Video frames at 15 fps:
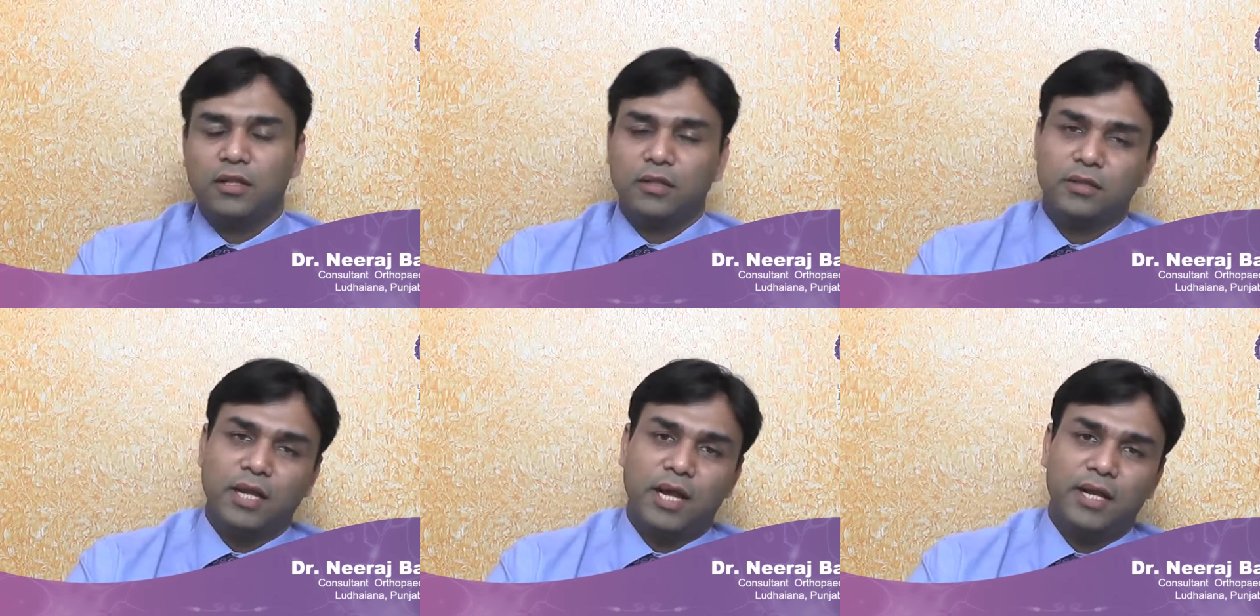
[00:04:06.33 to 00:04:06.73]

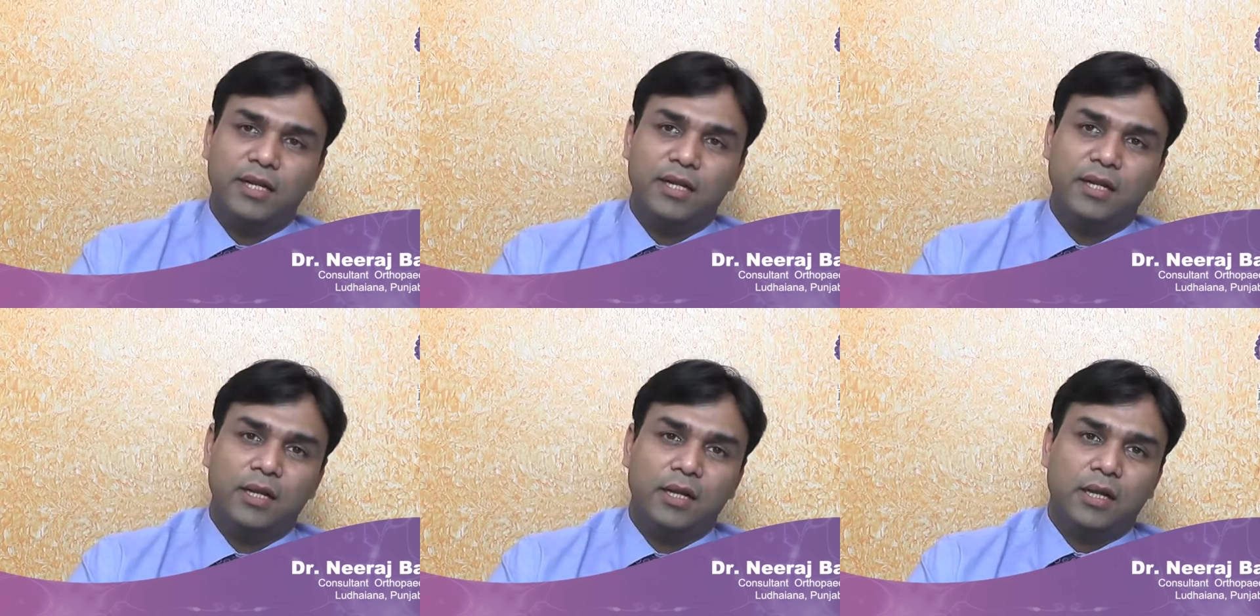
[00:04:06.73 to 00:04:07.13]

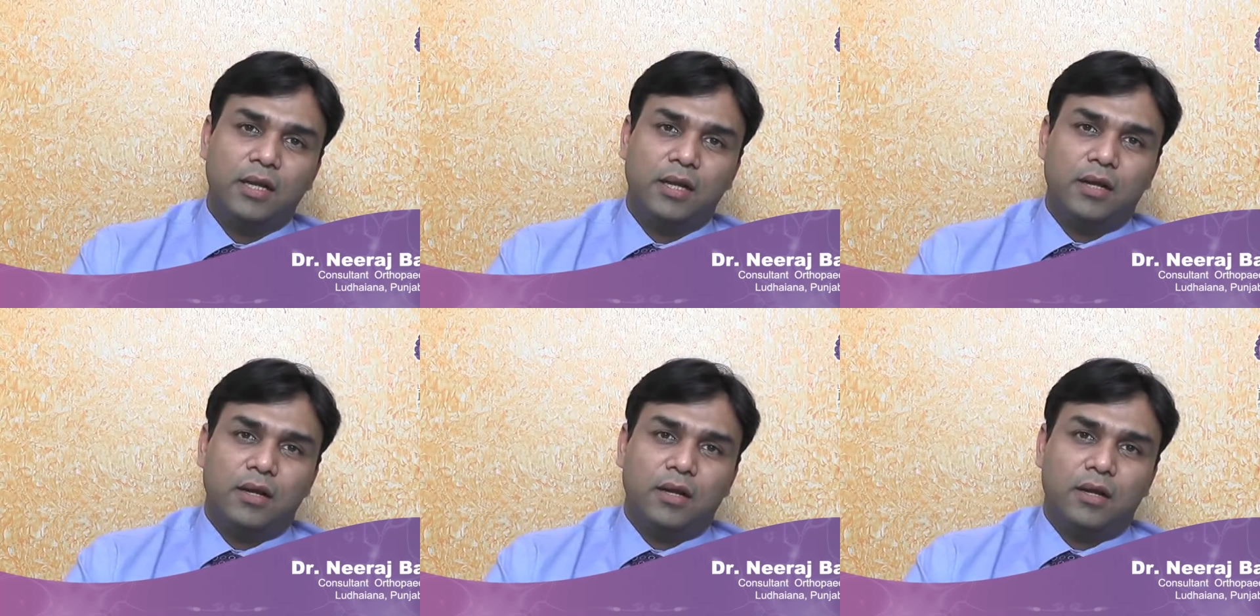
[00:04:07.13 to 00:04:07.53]
Then
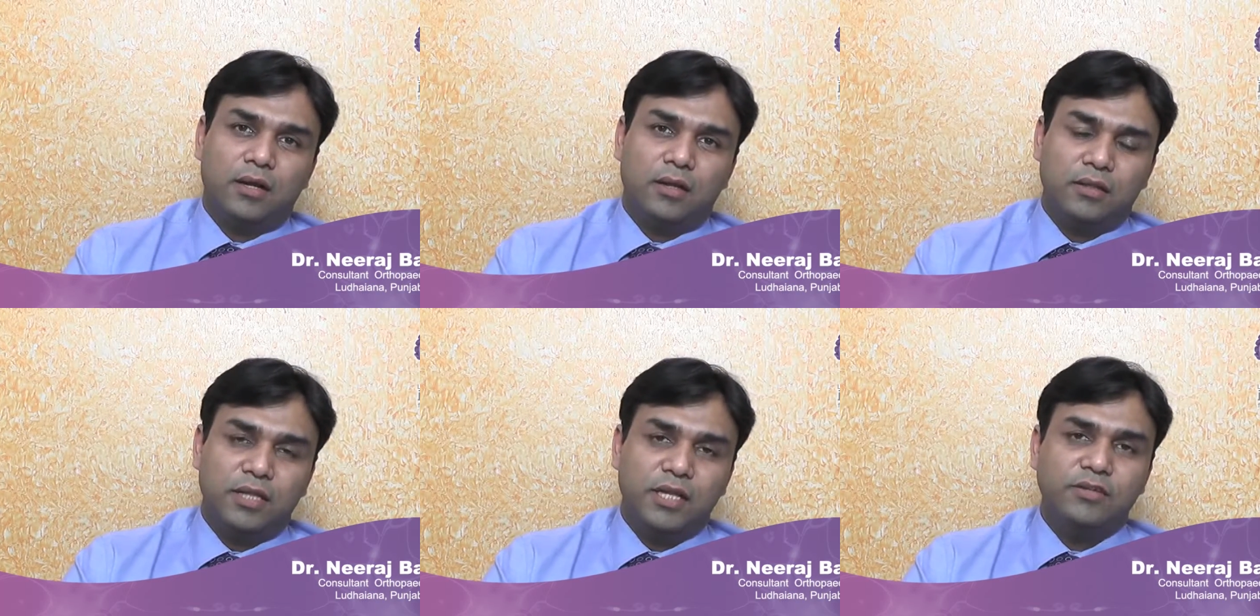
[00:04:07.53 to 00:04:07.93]

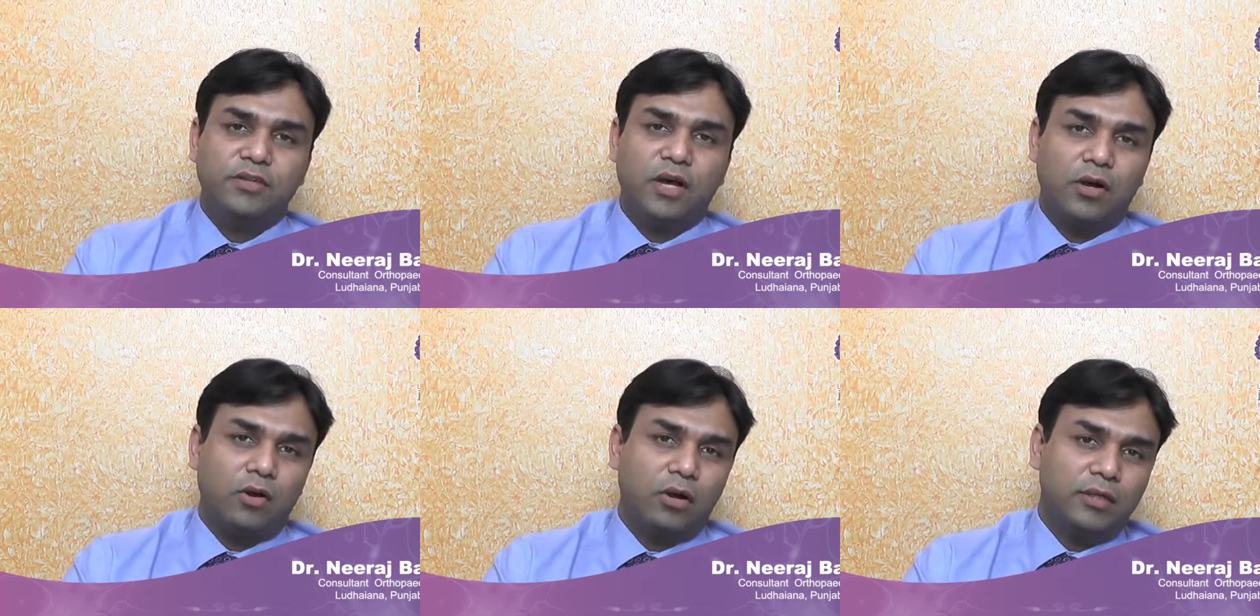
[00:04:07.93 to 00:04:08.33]
these
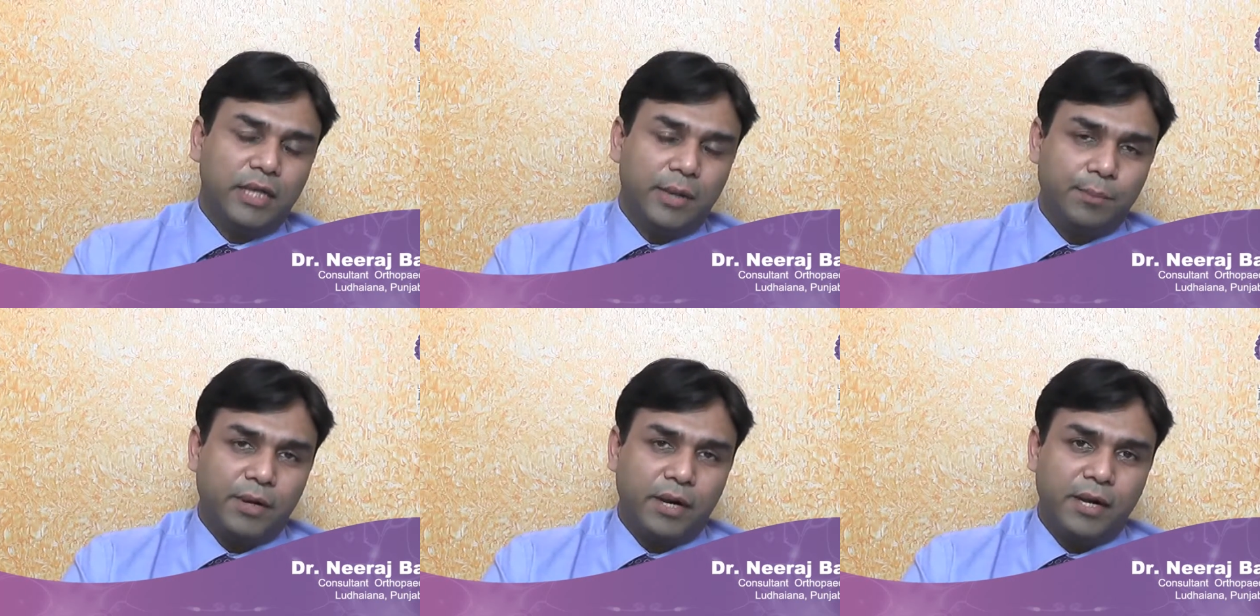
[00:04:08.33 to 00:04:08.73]
are all
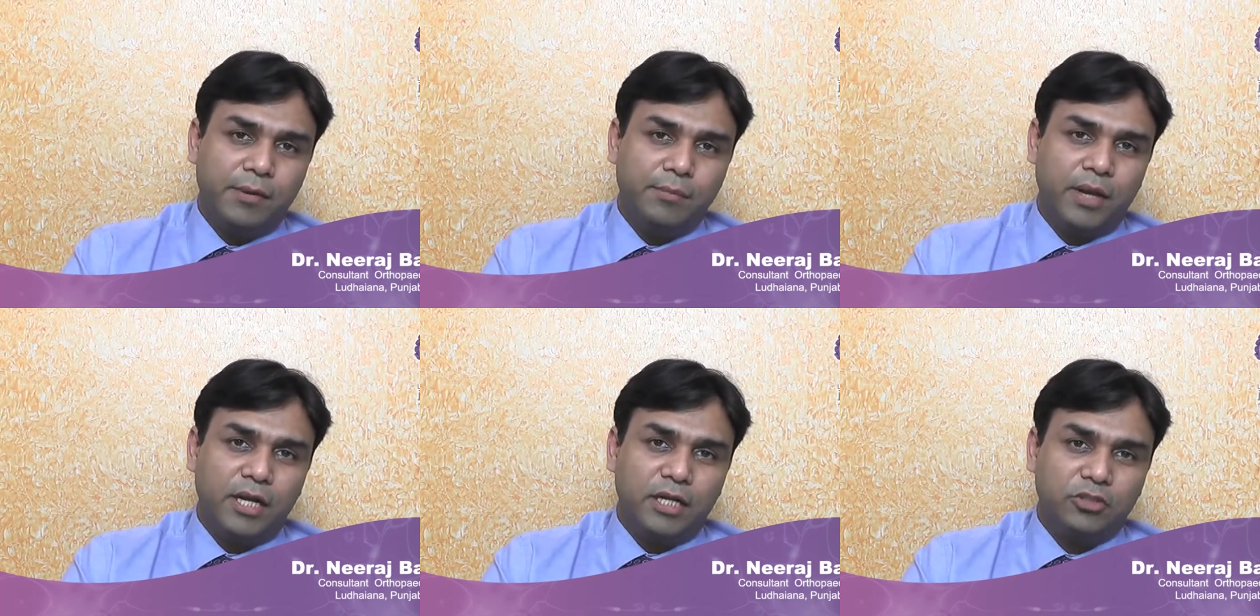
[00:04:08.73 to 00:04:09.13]
temporary
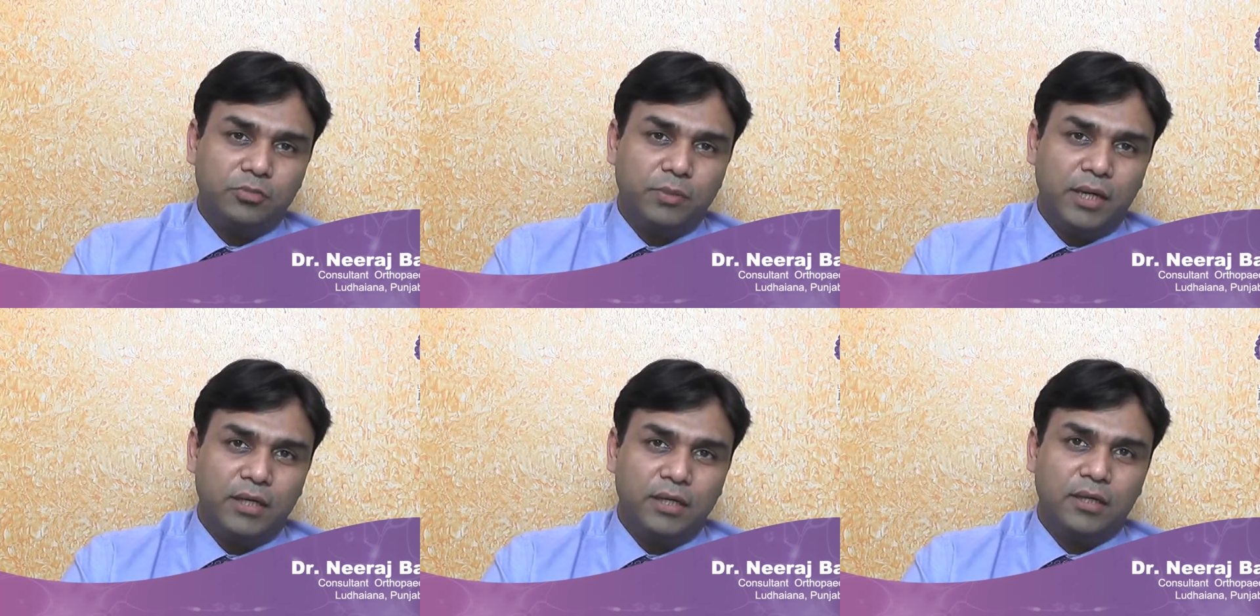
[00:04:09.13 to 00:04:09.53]

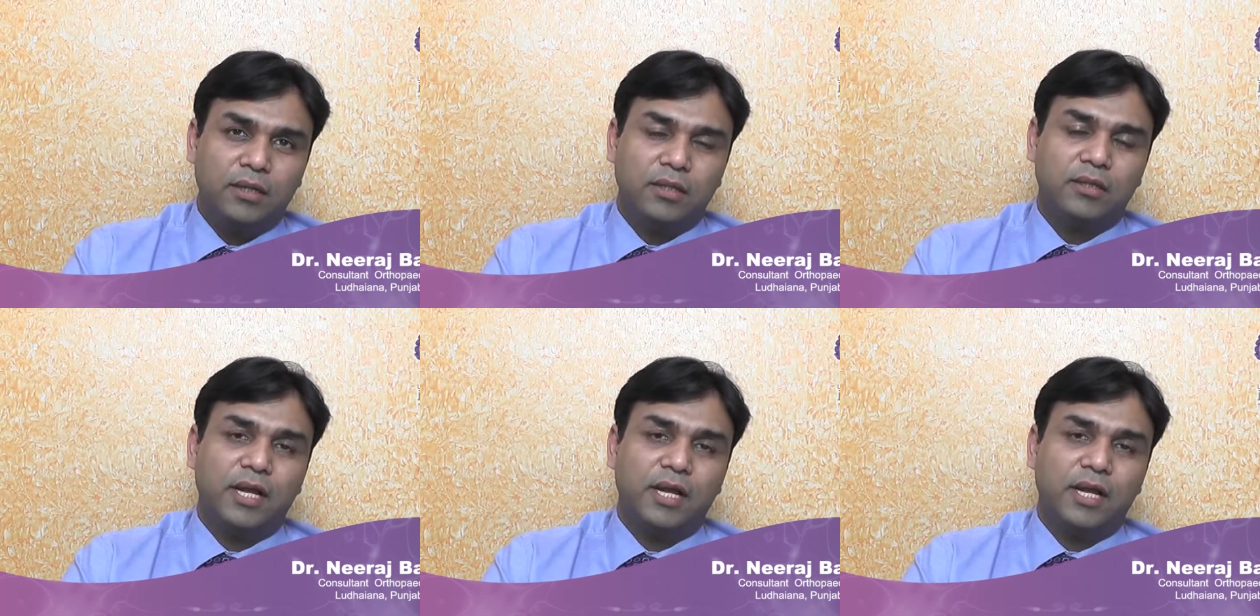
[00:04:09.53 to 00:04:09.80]
management.